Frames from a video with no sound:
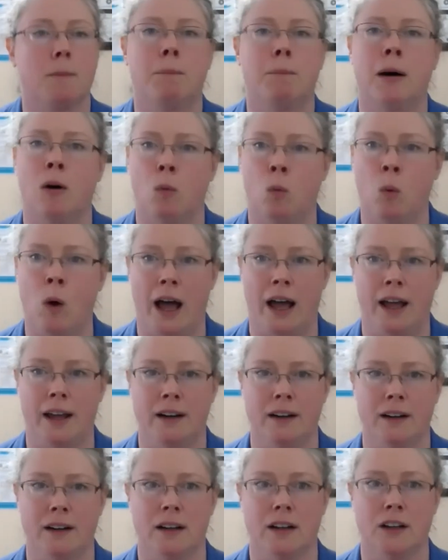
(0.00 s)
But what?
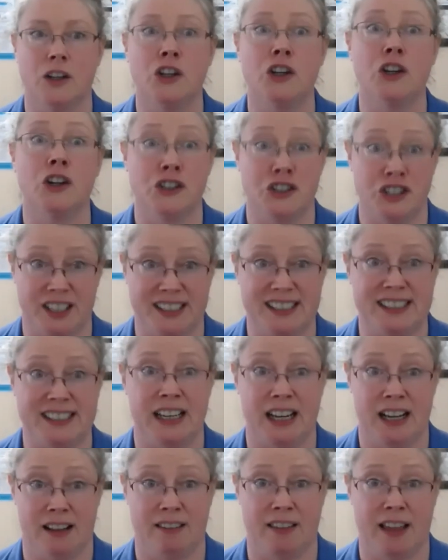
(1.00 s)
You're just
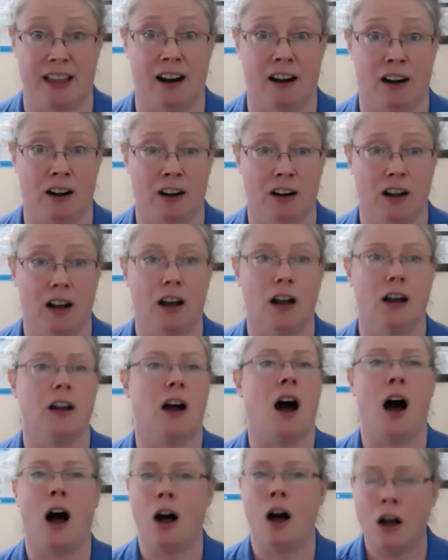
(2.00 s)
sitting there.
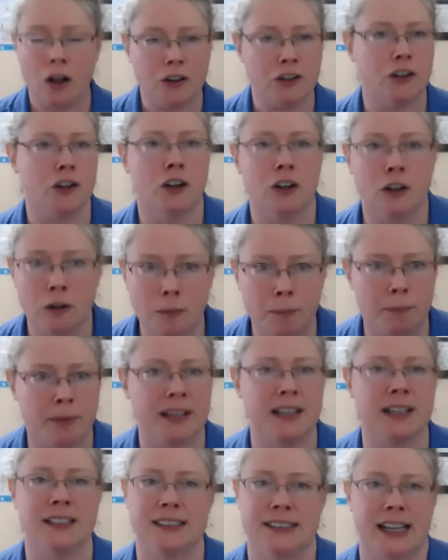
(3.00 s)
All your
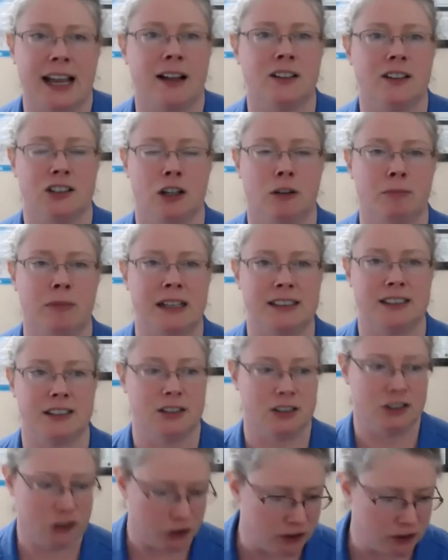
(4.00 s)
big skeletal
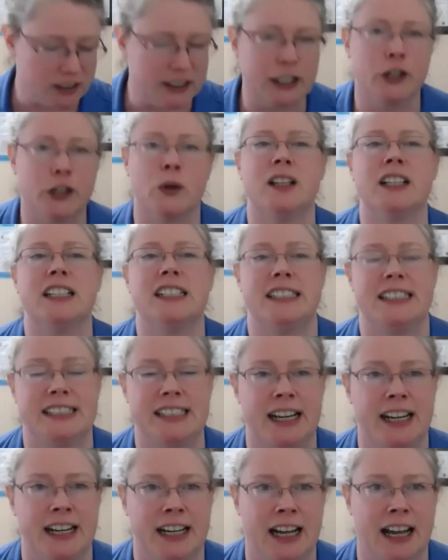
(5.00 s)
muscles, you're literally
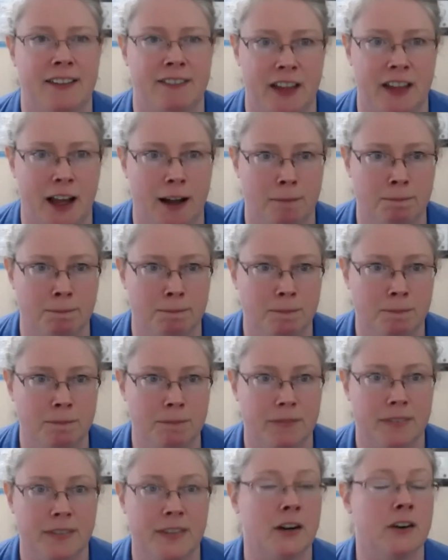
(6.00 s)
sitting on them.
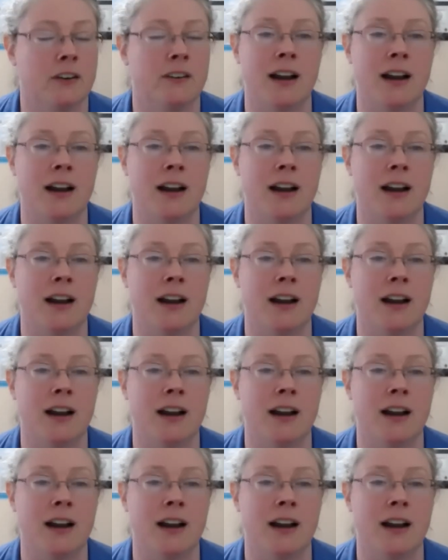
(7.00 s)
They're